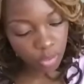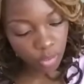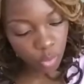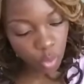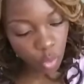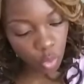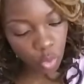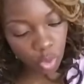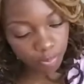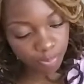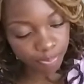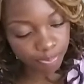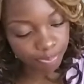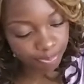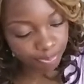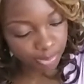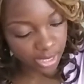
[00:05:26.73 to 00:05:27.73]
Cool
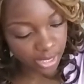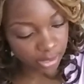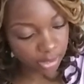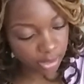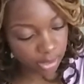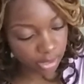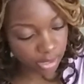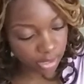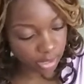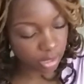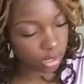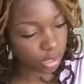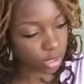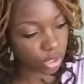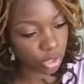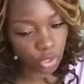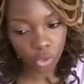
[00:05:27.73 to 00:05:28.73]
beans, this
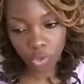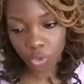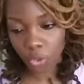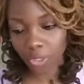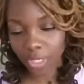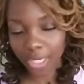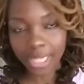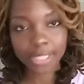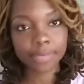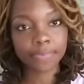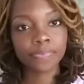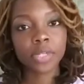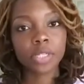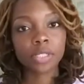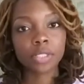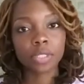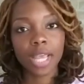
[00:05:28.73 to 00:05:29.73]
looks great.
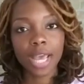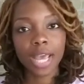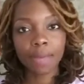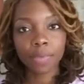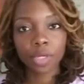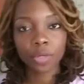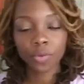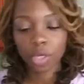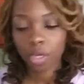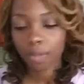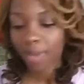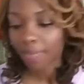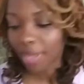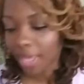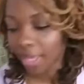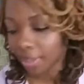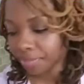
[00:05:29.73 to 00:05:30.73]
So now I'm gonna work on
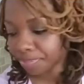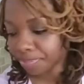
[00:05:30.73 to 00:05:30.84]
my pan.